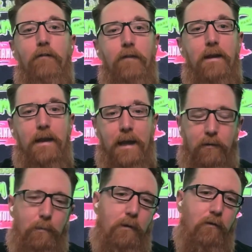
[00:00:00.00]
for
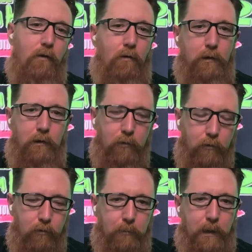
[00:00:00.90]
next month's horror
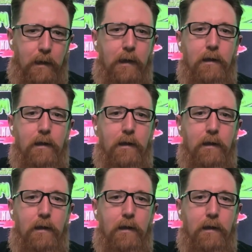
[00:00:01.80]
YouTuber.